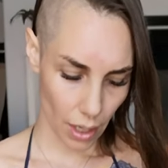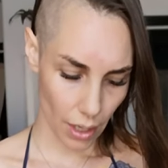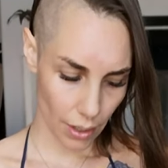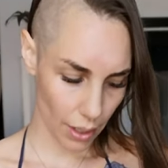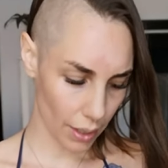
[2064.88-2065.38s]

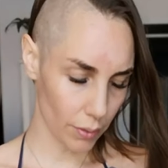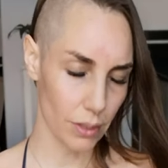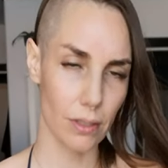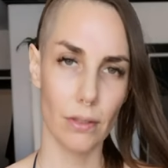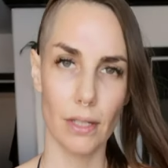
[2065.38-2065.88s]
Uh, I
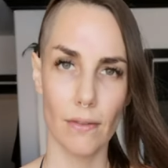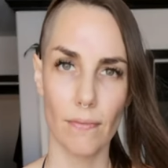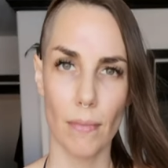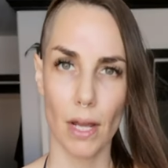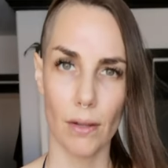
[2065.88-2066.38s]
also
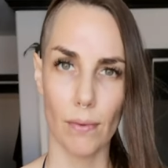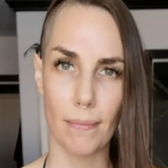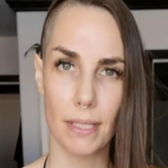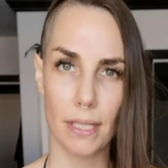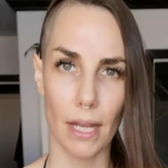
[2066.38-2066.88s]
leave my
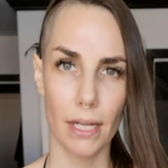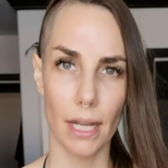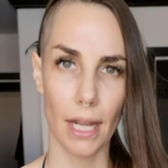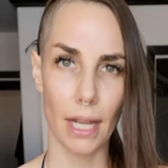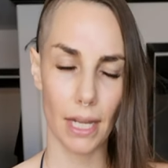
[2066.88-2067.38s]
website
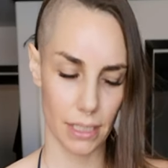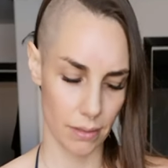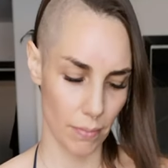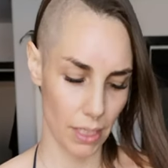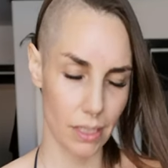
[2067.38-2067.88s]

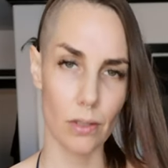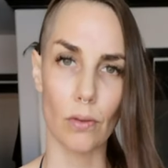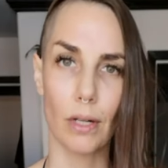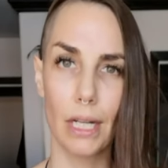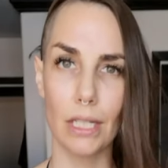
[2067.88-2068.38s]
and my
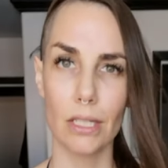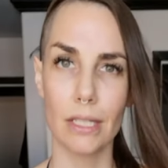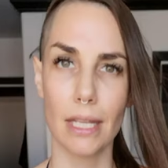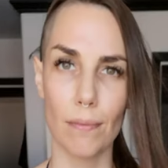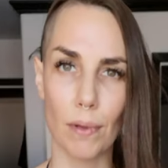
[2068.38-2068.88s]
story.
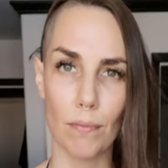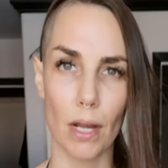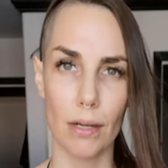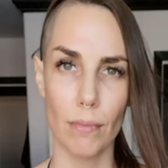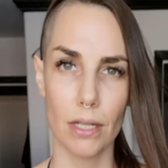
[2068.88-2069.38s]
Just keep in
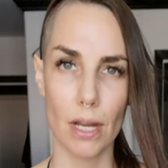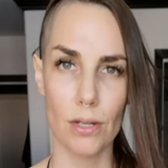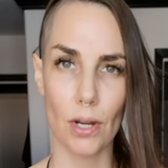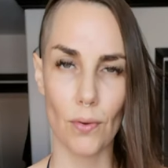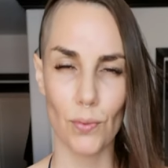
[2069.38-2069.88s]
mind, Monday
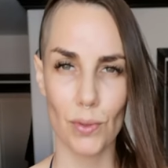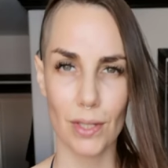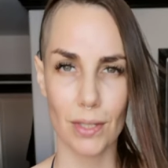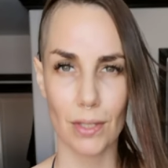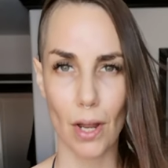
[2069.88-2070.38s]
Jones
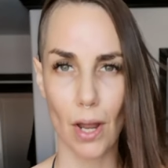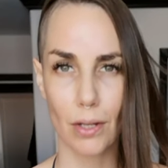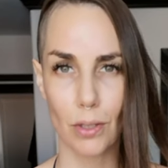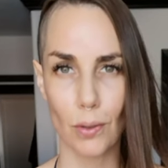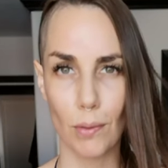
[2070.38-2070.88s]
is
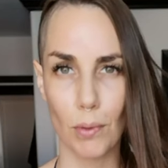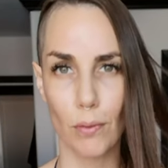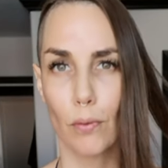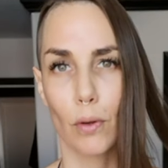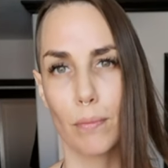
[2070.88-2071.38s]
not suitable
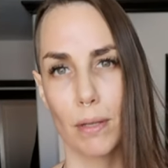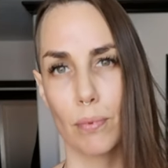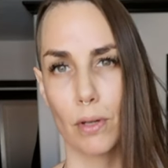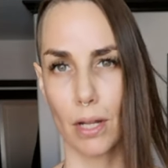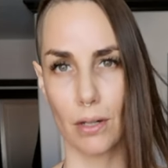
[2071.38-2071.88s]
for
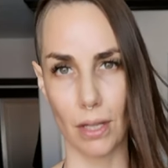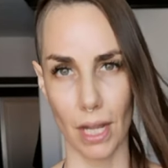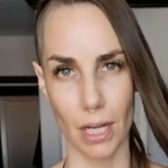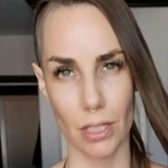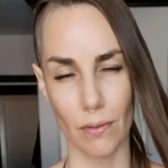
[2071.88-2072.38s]
people under
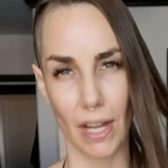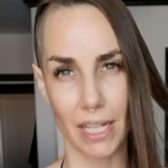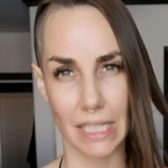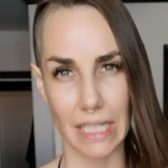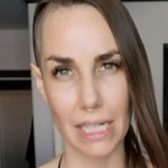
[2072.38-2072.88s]
the age of
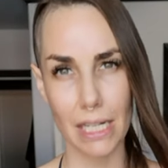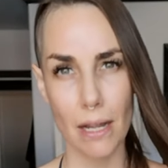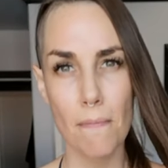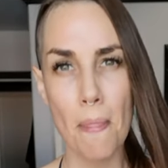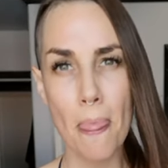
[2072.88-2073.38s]
18